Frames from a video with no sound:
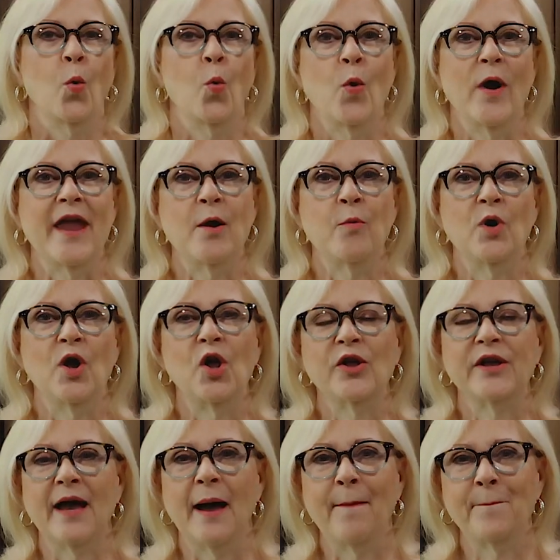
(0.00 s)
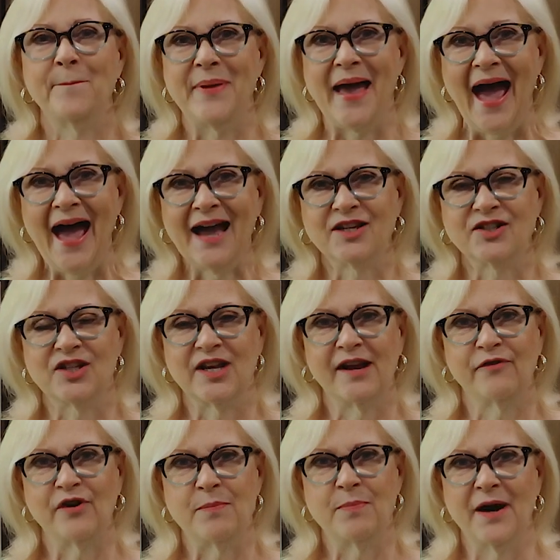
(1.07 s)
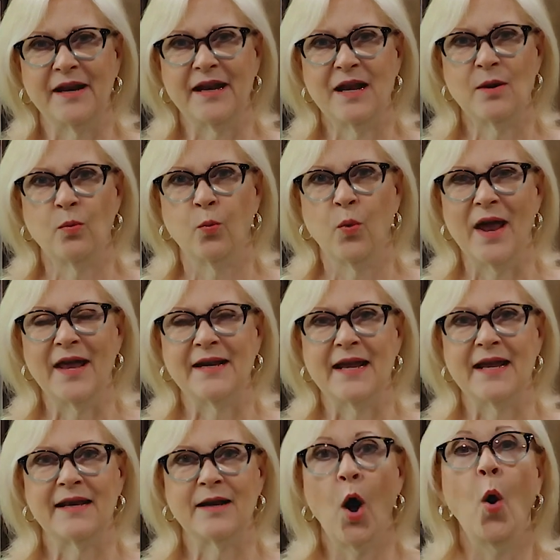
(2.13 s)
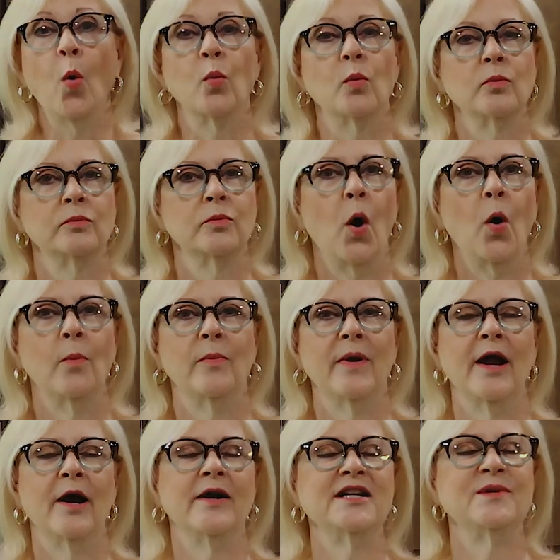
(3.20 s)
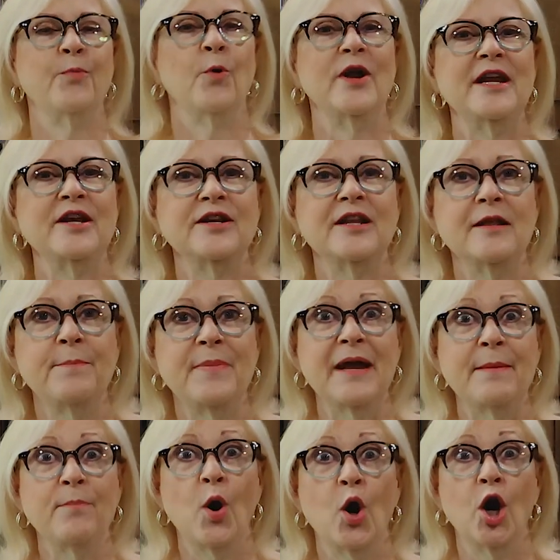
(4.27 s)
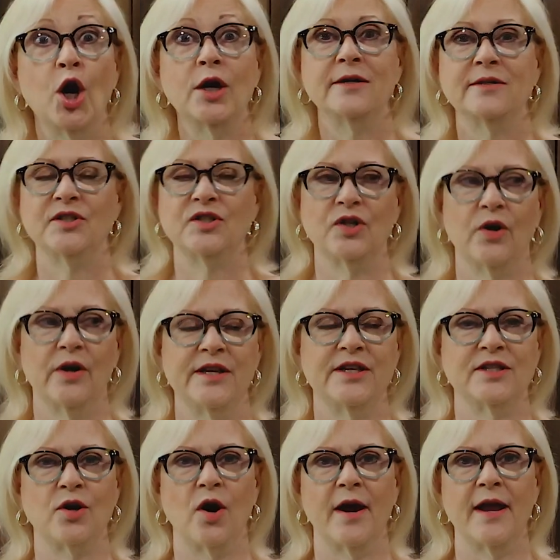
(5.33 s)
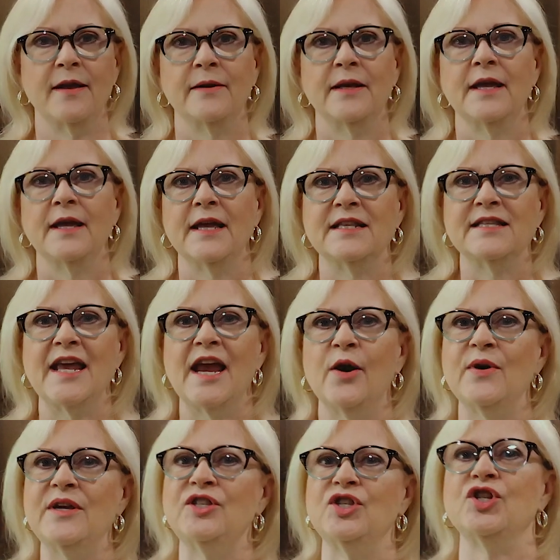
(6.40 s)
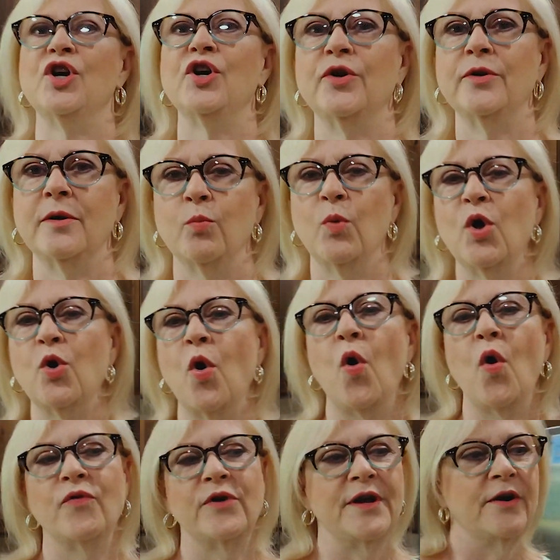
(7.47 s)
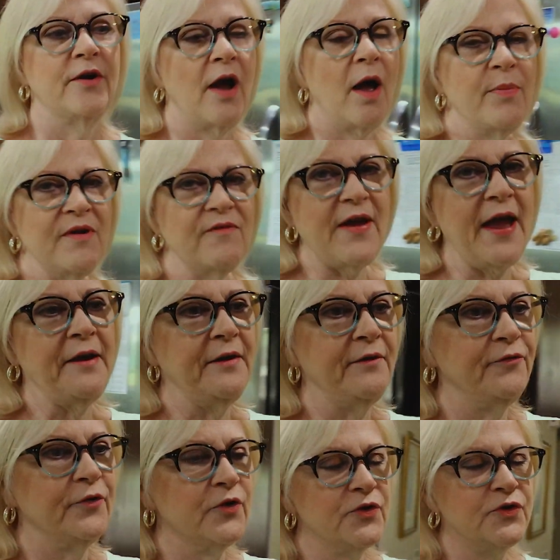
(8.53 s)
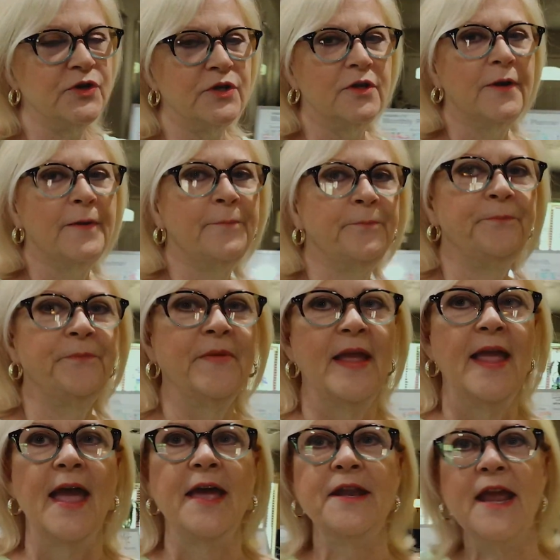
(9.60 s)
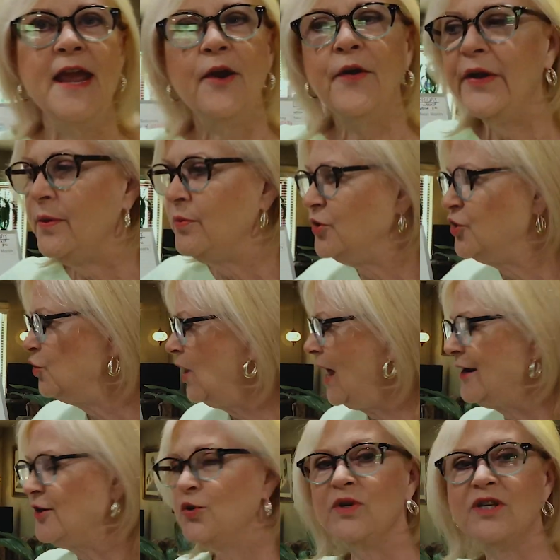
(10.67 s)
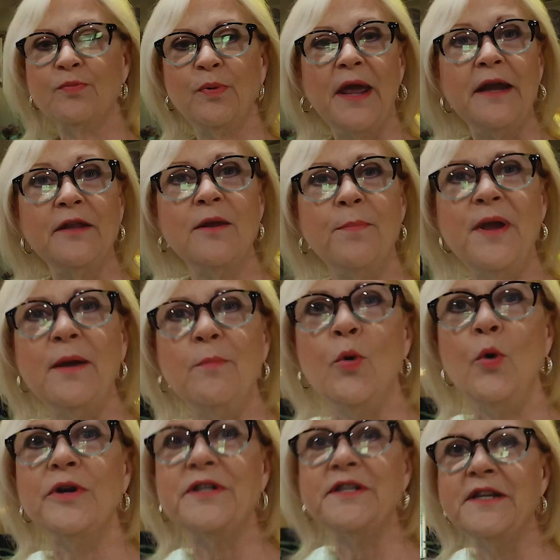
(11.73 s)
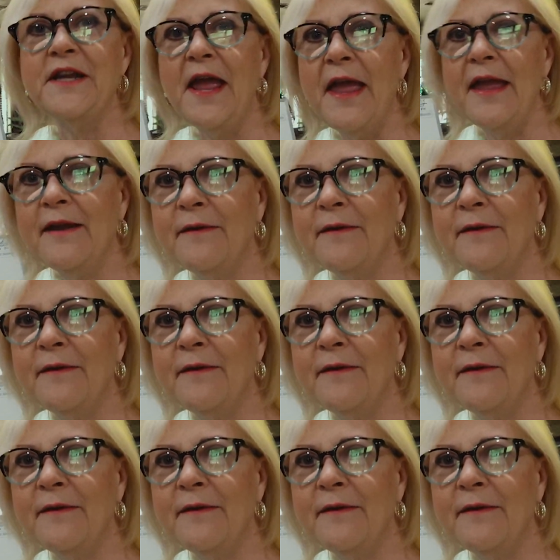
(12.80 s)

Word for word: We will come back to everybody when it, oh, Oh, Harry's pointing to the big board. Sorry, sorry. It's Harry's turn. We'll go over here. I'll be Vanna first. And Harry, would you like to explain the big board today?